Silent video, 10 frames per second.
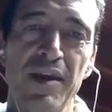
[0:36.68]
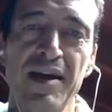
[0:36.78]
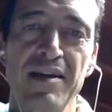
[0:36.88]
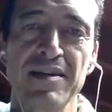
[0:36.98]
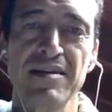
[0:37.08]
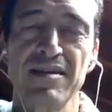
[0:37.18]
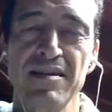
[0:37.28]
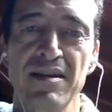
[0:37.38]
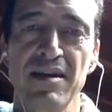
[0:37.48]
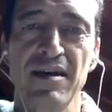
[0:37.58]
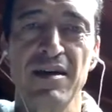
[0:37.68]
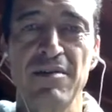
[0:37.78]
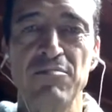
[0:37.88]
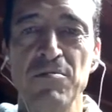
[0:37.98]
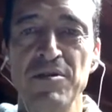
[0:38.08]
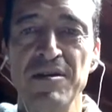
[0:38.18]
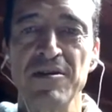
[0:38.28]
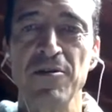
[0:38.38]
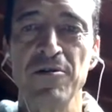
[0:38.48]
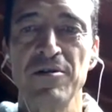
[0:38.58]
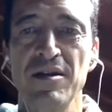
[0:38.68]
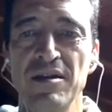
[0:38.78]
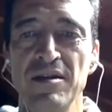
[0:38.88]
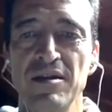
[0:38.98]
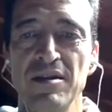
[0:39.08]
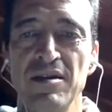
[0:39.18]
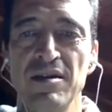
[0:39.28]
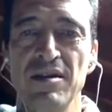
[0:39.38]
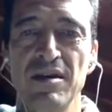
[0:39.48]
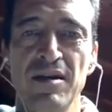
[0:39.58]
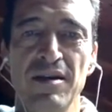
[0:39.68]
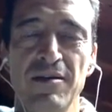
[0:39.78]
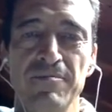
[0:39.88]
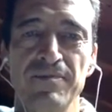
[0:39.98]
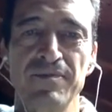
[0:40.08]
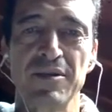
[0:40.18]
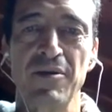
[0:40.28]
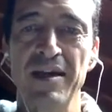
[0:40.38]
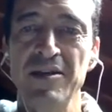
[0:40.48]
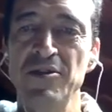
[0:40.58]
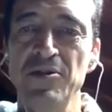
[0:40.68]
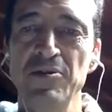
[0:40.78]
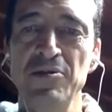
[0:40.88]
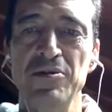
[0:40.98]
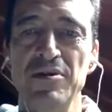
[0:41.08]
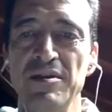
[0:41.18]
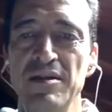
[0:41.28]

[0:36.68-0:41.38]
us a moment ago. uh, Gratitude,